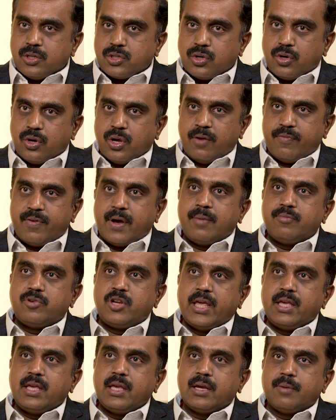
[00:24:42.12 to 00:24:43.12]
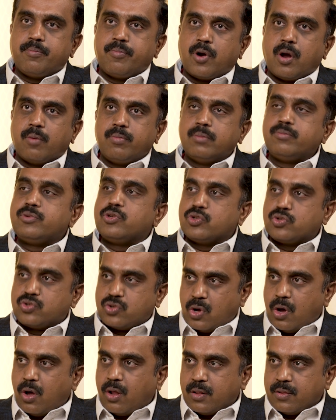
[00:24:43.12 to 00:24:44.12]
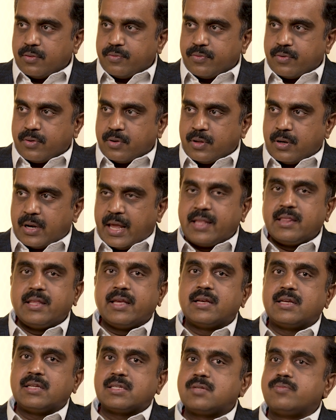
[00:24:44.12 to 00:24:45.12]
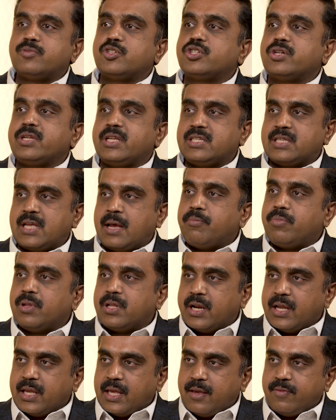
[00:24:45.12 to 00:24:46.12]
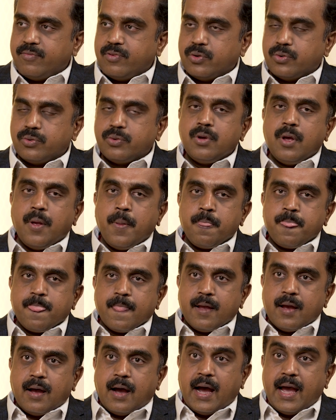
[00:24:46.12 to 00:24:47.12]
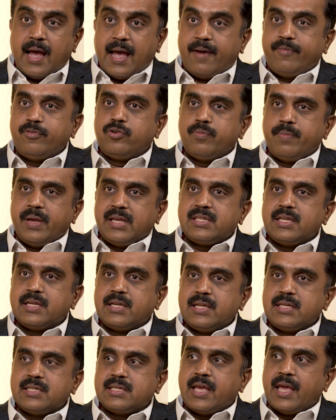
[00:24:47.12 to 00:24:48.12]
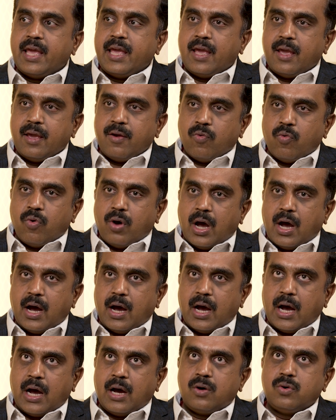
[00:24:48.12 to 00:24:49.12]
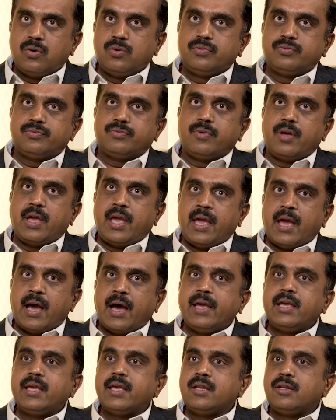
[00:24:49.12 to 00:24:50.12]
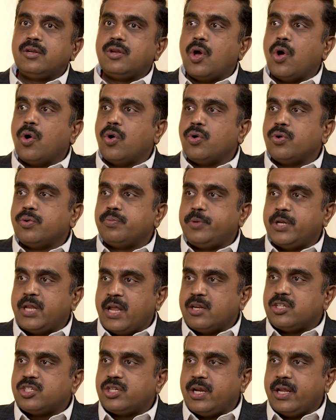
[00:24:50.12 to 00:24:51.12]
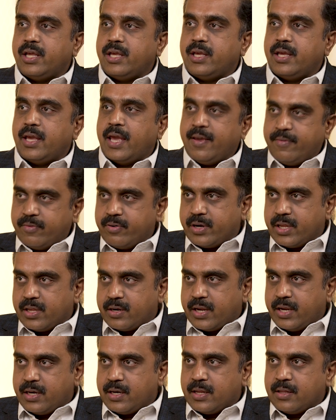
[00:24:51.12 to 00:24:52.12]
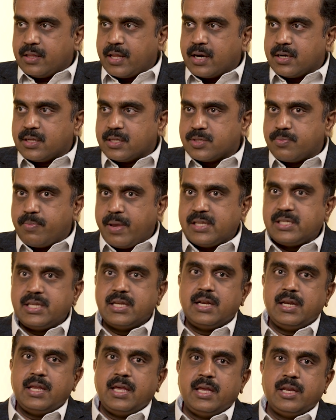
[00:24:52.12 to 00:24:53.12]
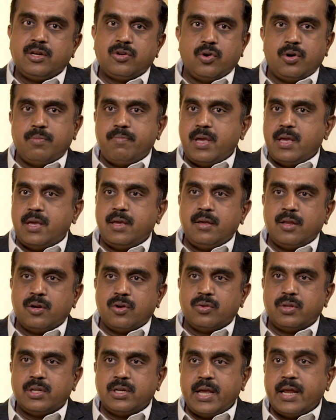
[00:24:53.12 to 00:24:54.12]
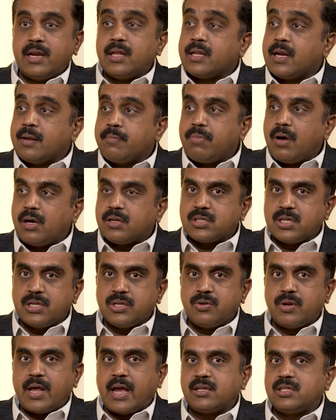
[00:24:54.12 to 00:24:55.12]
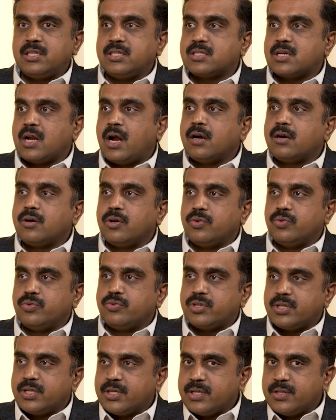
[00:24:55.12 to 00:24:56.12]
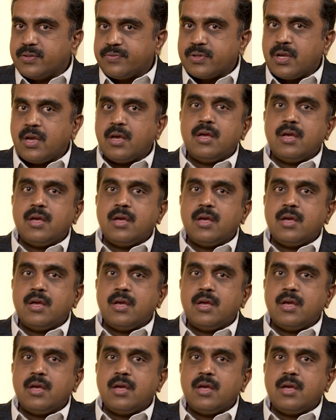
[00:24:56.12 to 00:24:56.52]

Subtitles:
So if I'm taking a problem to solve, like the customer churn example that I gave you, I have to basically say how AI can go potentially awry, right? And that is basically, it could be, the data that I'm passing could actually start to drift.